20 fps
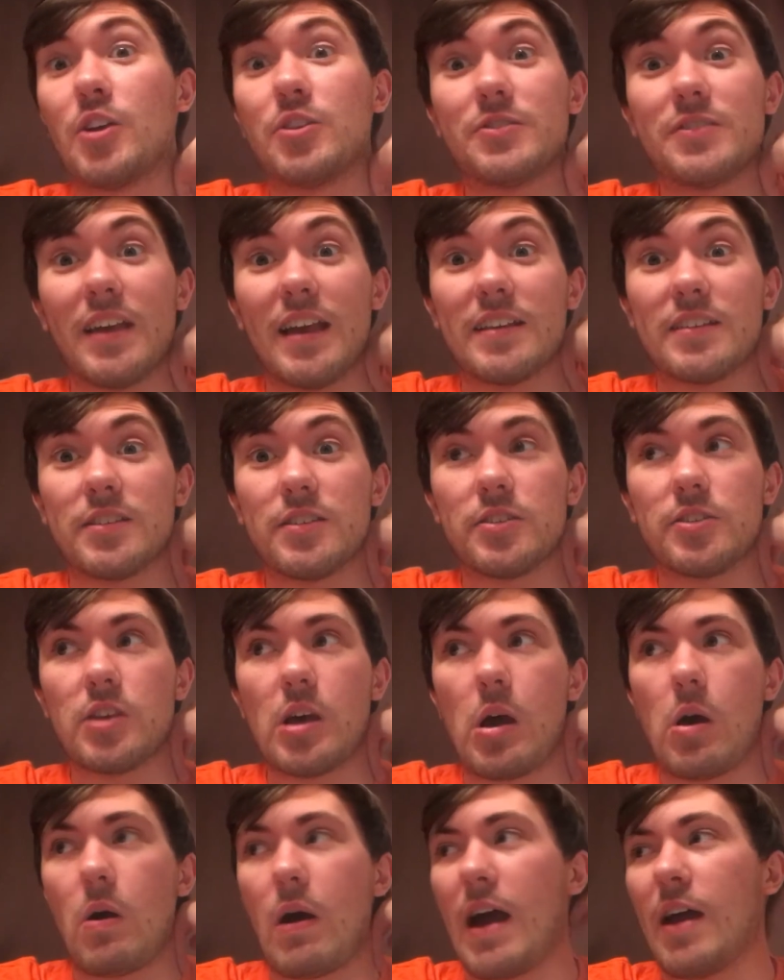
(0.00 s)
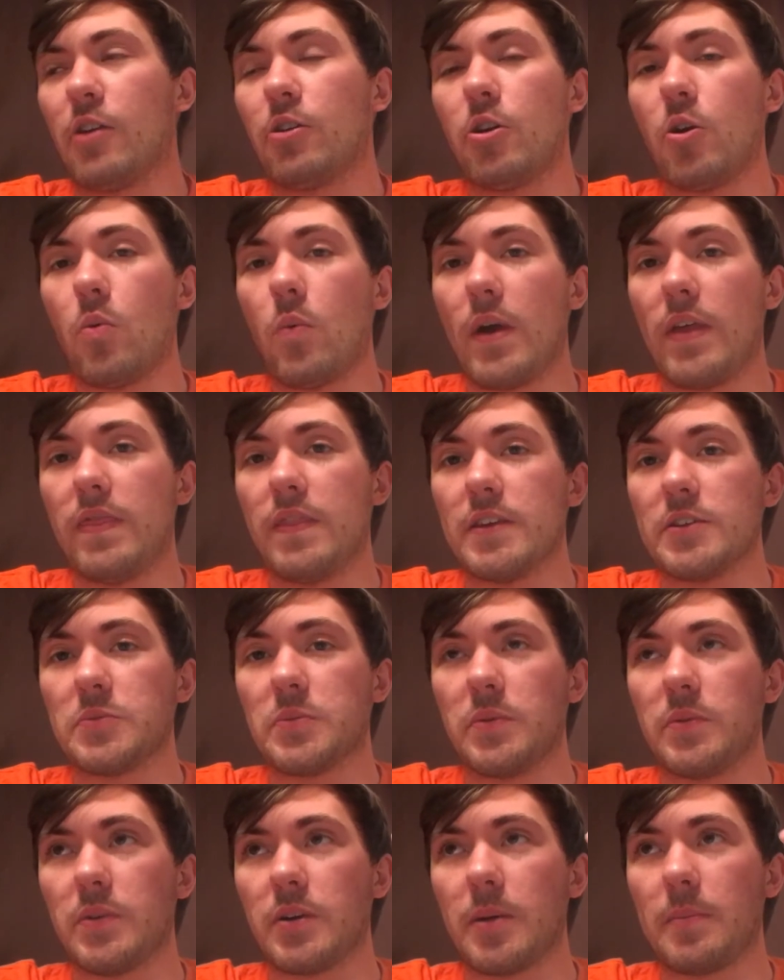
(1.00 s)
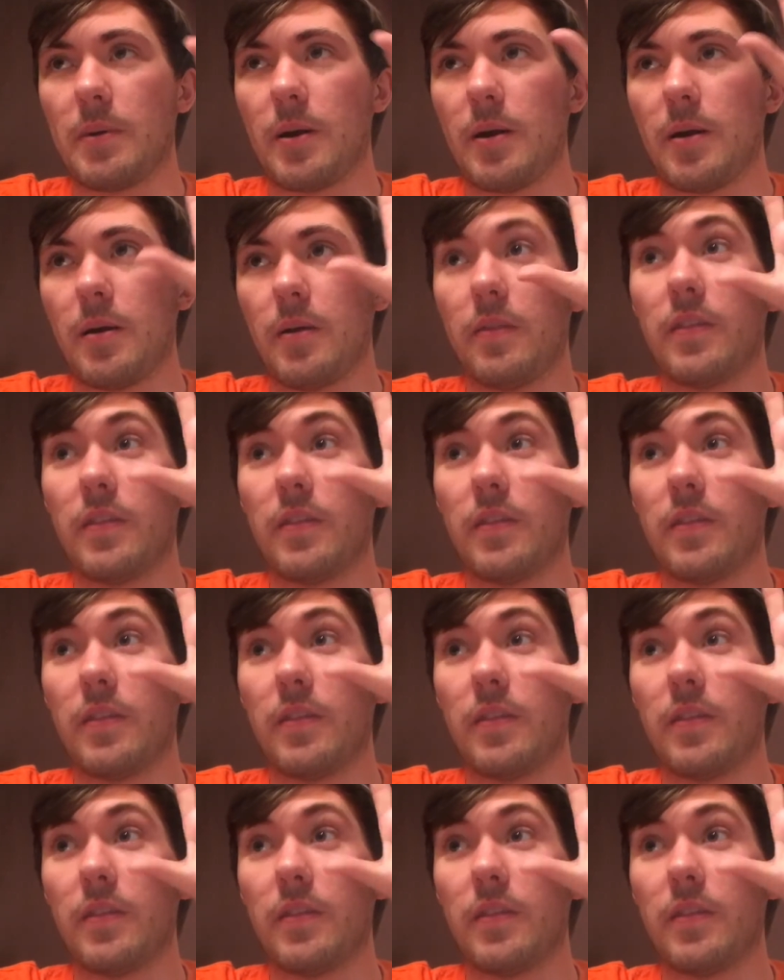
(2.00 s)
so yes, so I don't know when this one will come up.